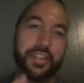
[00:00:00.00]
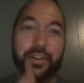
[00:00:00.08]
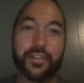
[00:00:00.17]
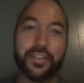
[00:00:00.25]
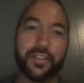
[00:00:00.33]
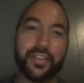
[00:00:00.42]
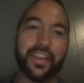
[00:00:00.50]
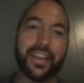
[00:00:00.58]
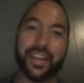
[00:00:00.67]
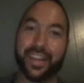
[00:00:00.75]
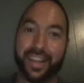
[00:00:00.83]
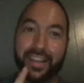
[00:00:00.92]
here's the
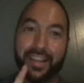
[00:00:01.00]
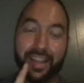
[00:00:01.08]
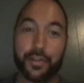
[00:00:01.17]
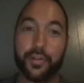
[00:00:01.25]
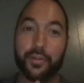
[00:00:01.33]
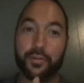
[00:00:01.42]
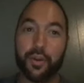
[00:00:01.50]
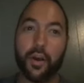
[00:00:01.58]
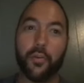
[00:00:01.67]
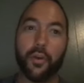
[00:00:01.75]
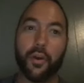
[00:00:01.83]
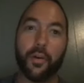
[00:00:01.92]
thing. They do
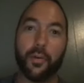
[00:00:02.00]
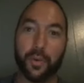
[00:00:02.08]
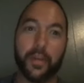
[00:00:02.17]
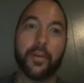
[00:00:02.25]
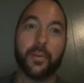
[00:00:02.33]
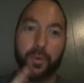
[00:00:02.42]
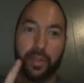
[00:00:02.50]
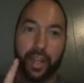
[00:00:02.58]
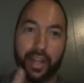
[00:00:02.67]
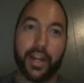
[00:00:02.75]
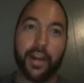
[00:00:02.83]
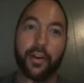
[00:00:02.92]
know though, when
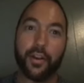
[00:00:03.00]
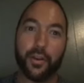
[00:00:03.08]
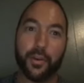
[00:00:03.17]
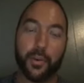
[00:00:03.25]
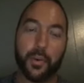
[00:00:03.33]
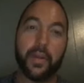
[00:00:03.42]
they hear you,